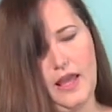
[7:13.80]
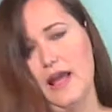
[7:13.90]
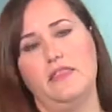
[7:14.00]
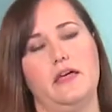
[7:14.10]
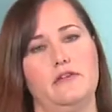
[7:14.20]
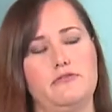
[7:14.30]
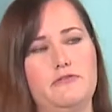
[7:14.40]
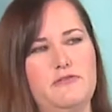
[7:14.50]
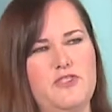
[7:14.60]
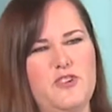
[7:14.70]
and then
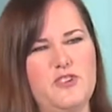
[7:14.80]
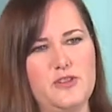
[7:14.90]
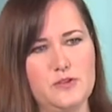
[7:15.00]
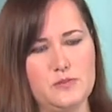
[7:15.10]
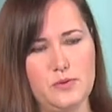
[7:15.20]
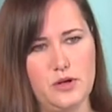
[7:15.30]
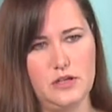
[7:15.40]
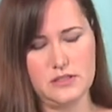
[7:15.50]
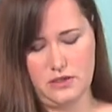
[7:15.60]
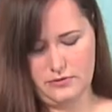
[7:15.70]
fold those
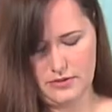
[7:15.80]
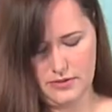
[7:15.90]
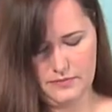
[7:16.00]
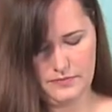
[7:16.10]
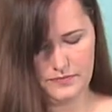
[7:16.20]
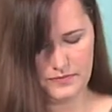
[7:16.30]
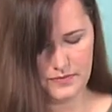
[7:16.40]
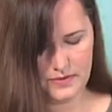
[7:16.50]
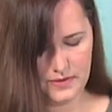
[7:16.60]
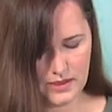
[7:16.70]
prongs over.
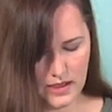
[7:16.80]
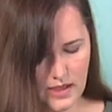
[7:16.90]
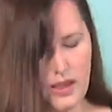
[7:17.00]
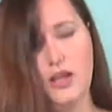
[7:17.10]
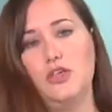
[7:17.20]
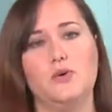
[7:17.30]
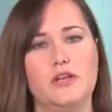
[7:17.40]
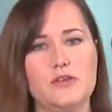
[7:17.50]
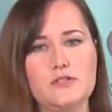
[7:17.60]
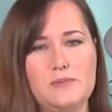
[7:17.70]
You
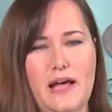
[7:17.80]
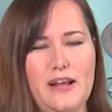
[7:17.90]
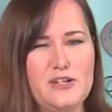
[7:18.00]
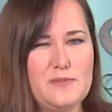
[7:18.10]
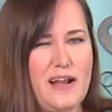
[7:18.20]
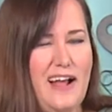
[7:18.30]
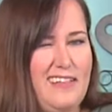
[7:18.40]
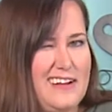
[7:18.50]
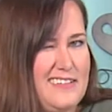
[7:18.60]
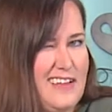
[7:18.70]
can use pliers, but I
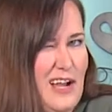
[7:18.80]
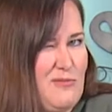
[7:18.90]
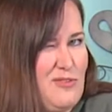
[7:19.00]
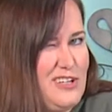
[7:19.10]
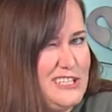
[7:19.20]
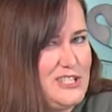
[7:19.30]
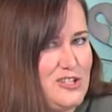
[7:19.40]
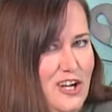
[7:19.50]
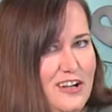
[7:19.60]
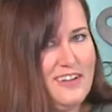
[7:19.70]
like to think I'm really
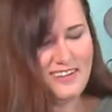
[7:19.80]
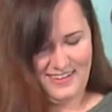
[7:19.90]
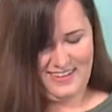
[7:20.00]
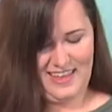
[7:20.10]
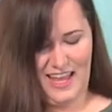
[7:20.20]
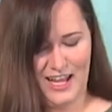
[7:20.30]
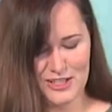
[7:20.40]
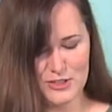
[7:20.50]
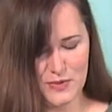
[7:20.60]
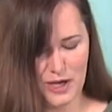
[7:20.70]
strong and
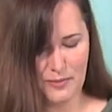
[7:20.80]
can do it on